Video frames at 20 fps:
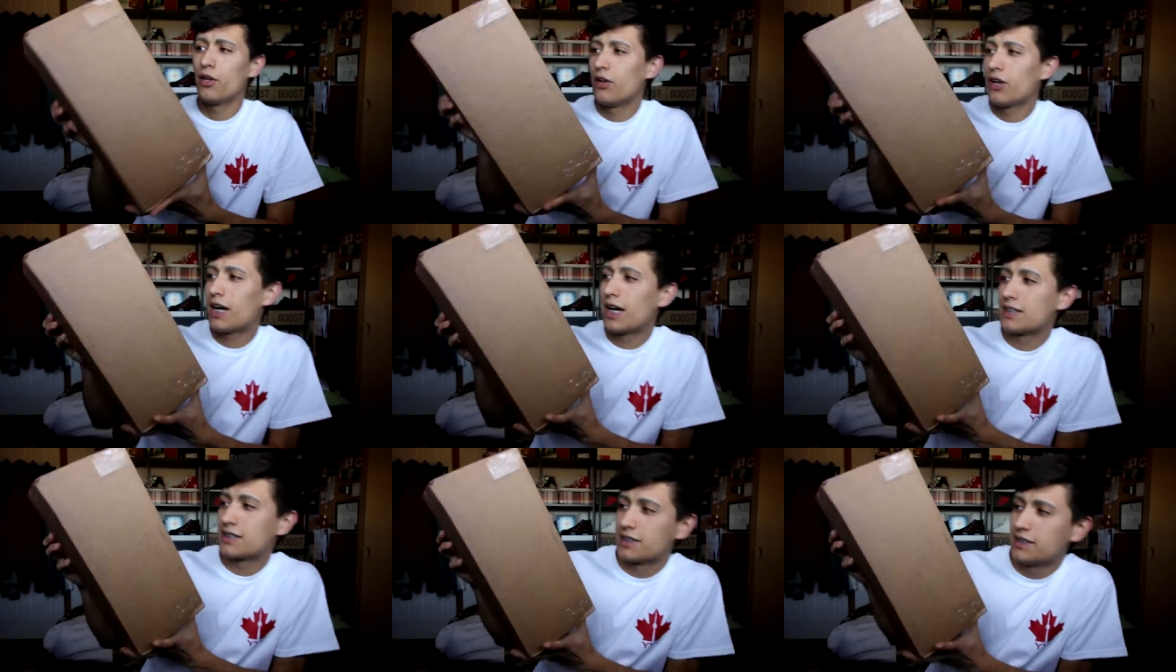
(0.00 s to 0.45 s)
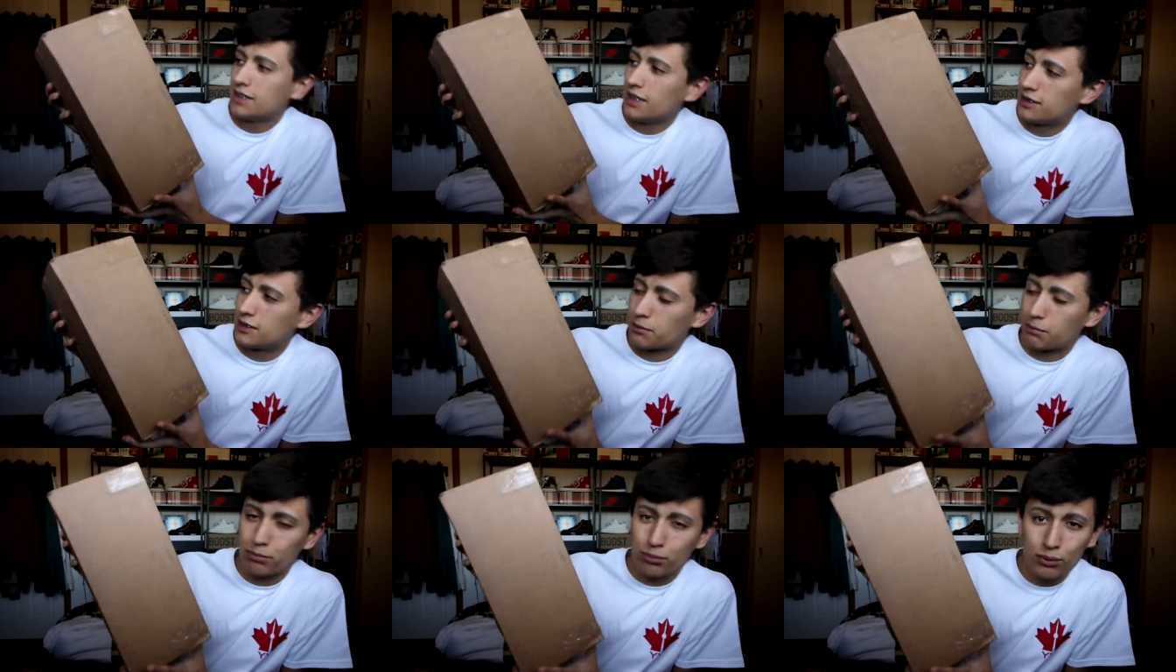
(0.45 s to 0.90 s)
You guys can see
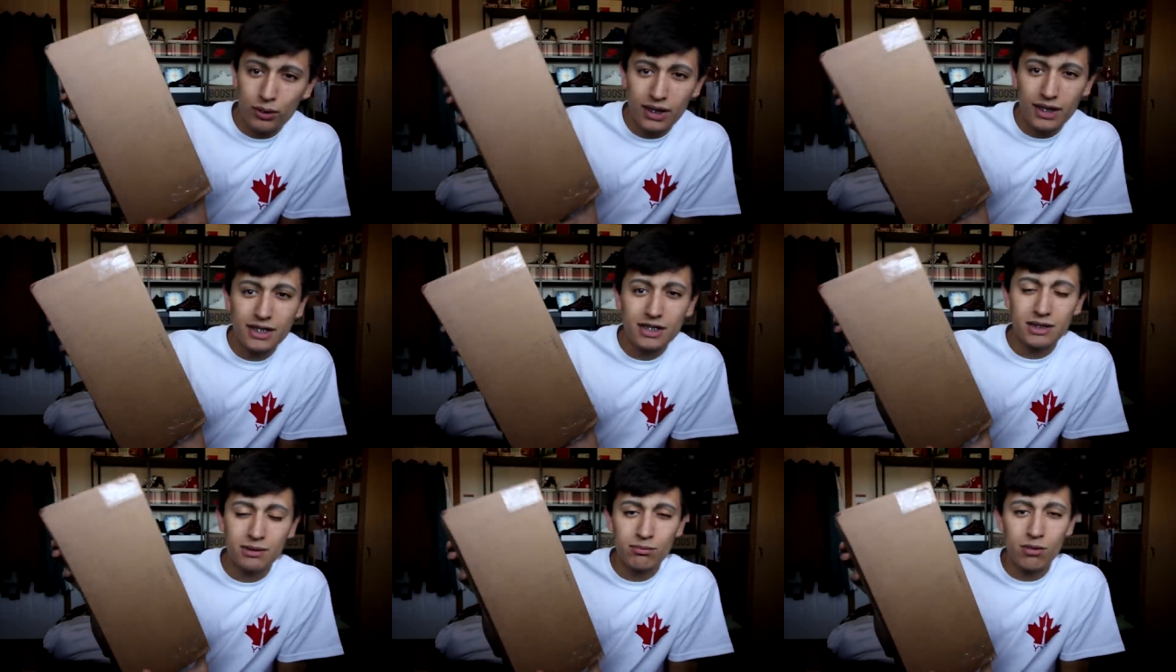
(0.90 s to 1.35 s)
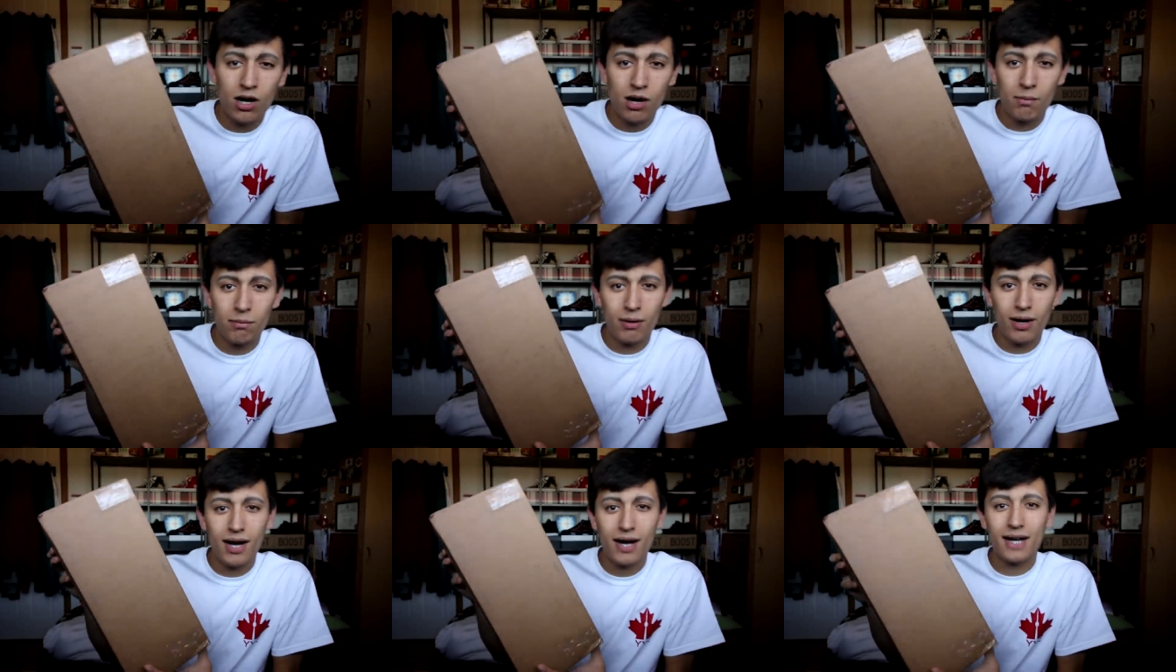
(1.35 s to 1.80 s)
it's a pretty
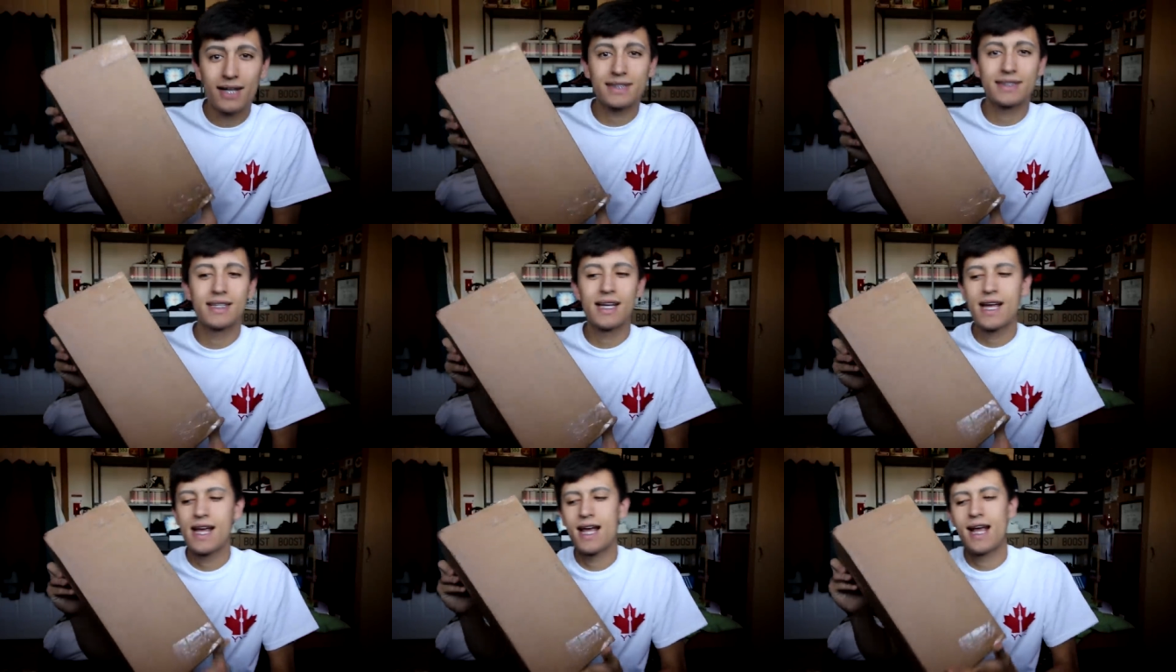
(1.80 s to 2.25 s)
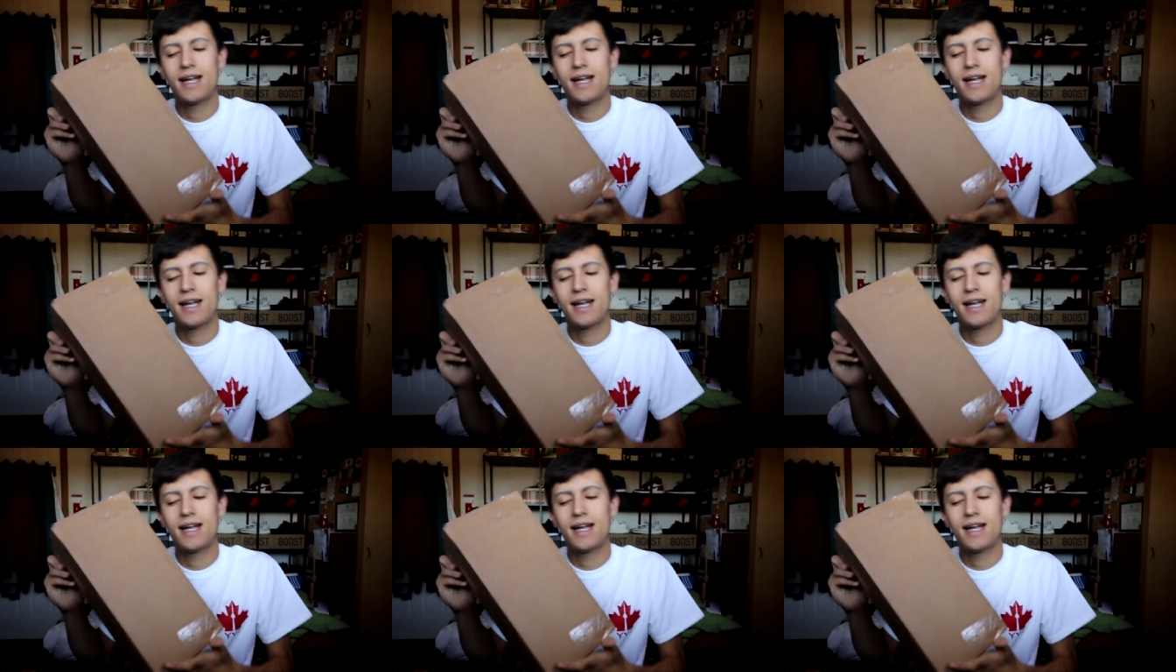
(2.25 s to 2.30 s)
small box,